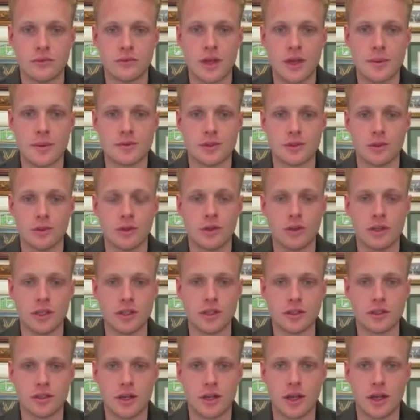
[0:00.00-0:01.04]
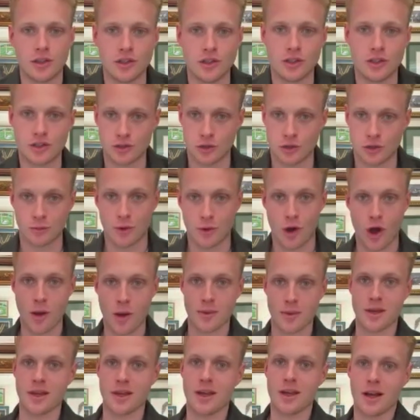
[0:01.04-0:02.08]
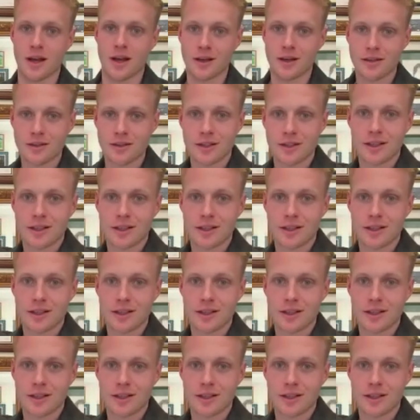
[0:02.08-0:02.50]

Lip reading: Absolutely. You just look behind me here.